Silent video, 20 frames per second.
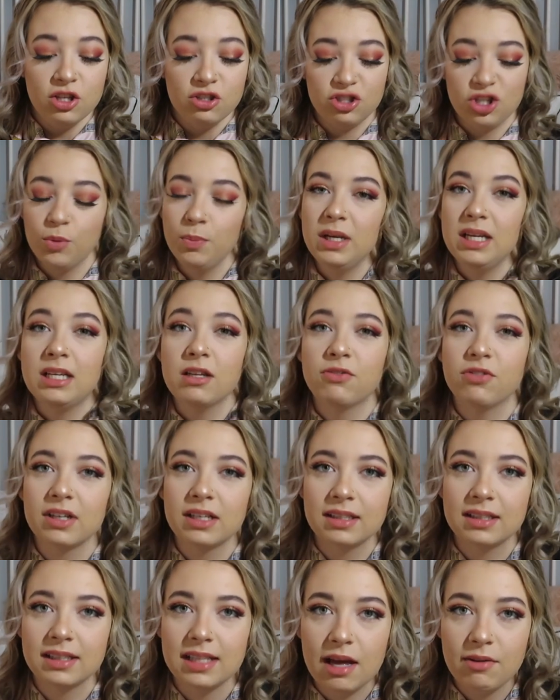so many
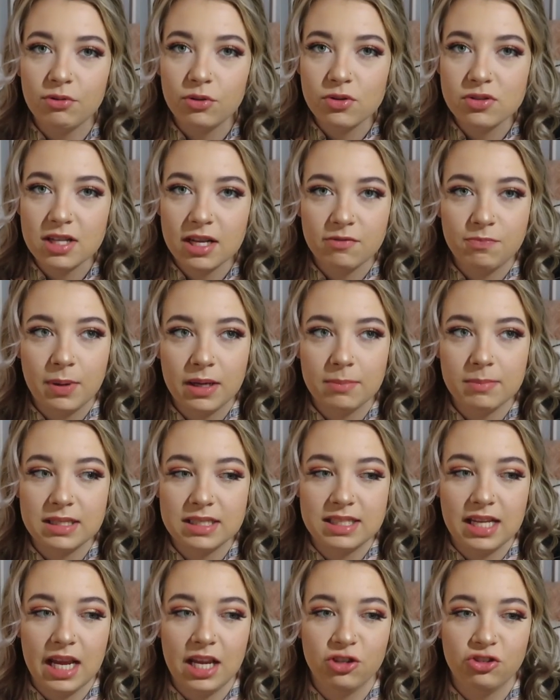different levels of
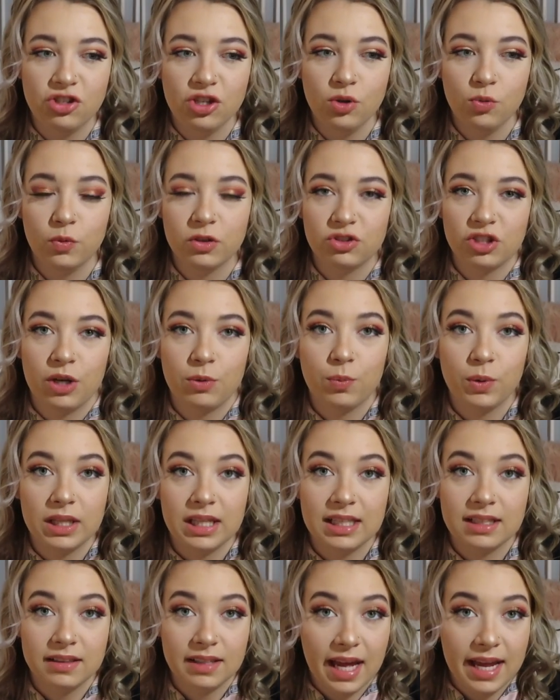pigmentation, which I
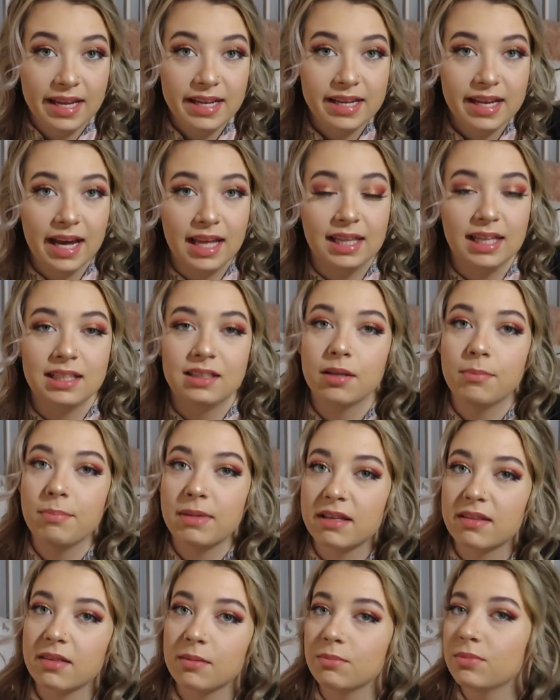really like. I like to
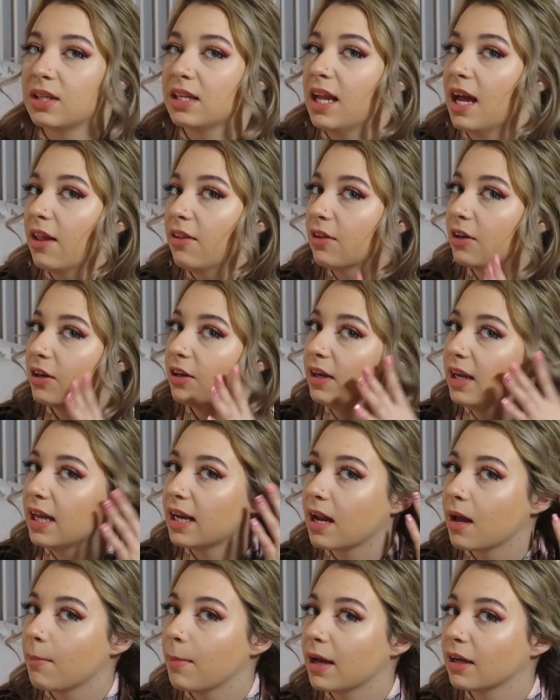mix them together,
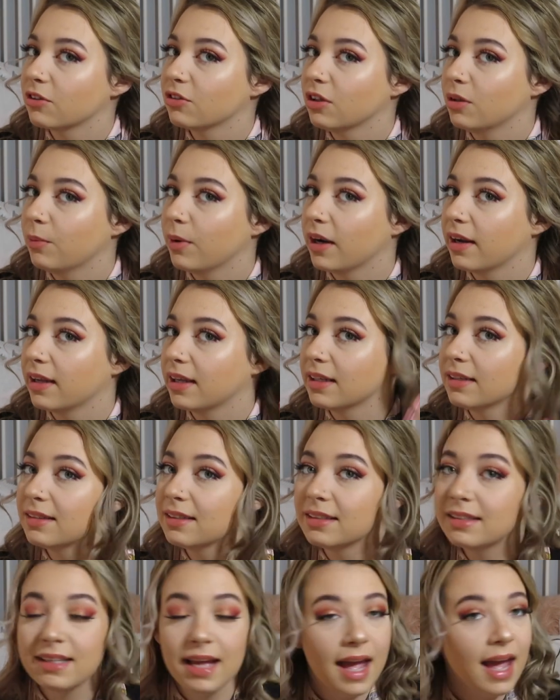and I'm actually wearing it
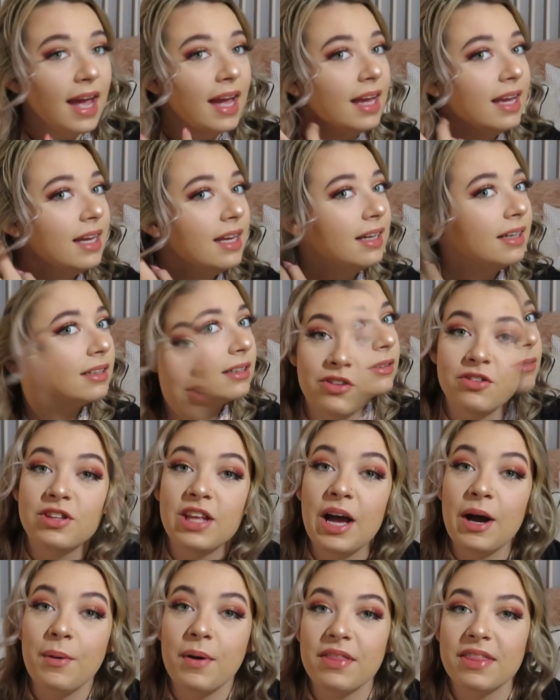today.
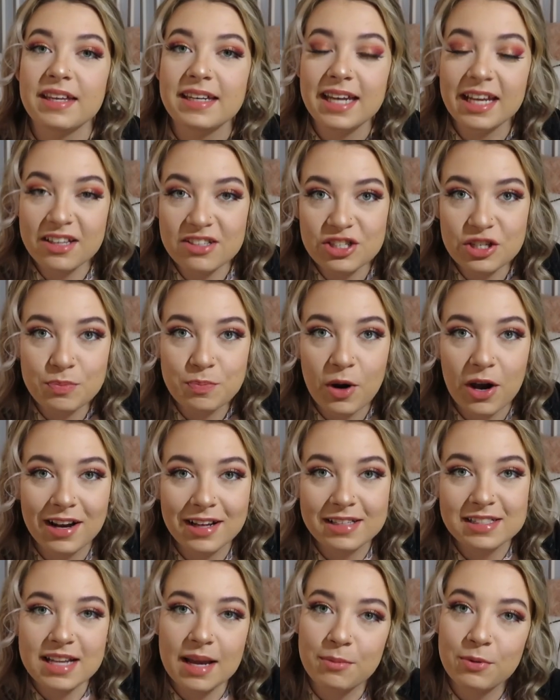So the next two
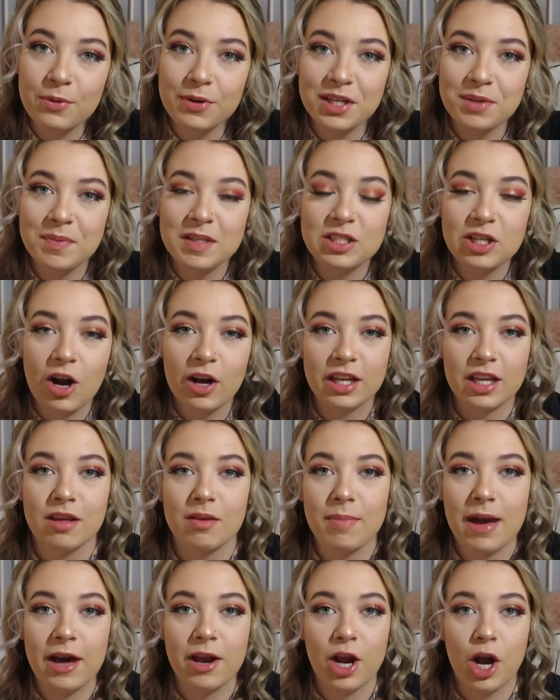products I'm going to be talking
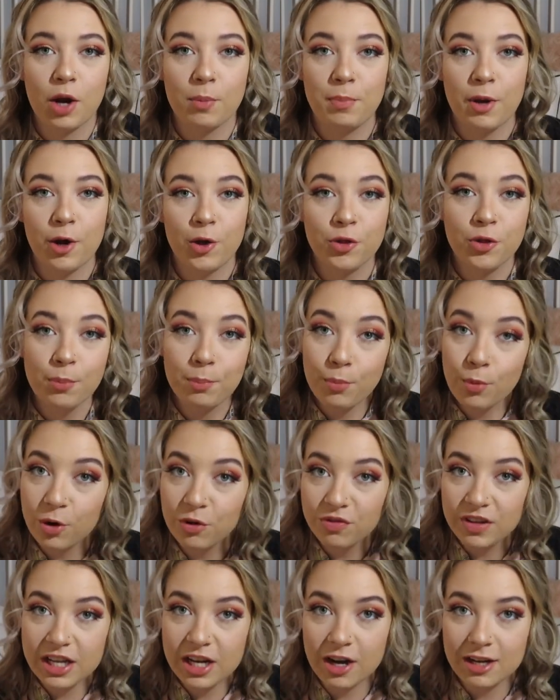about are both
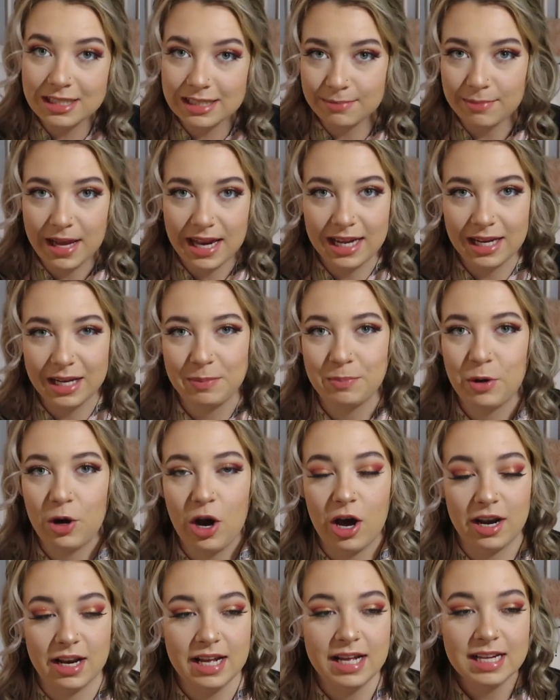Morphe Cosmetic
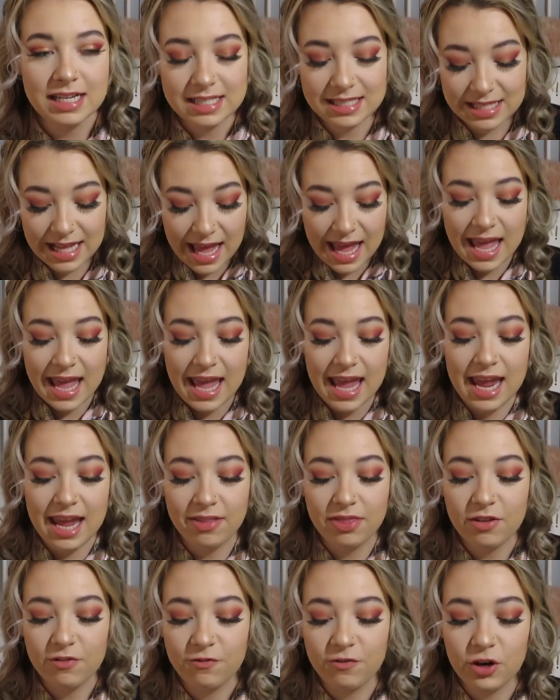products,
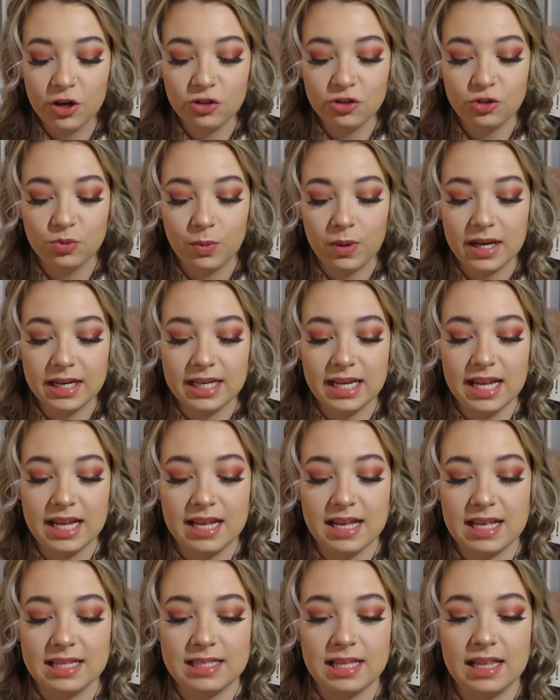and the first one
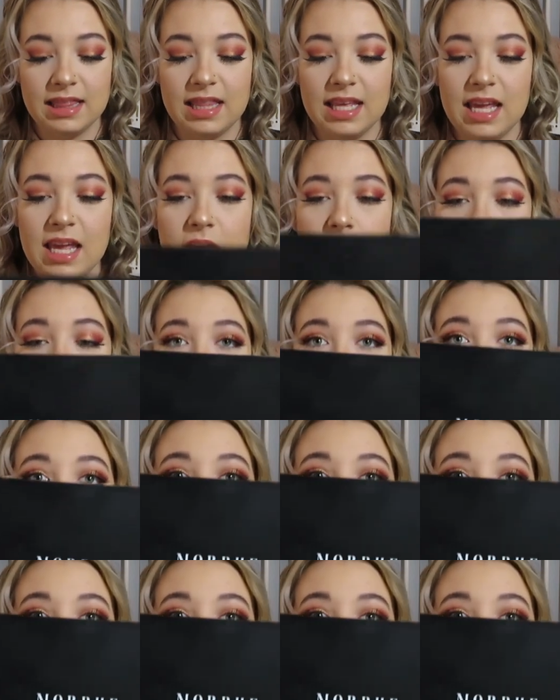is the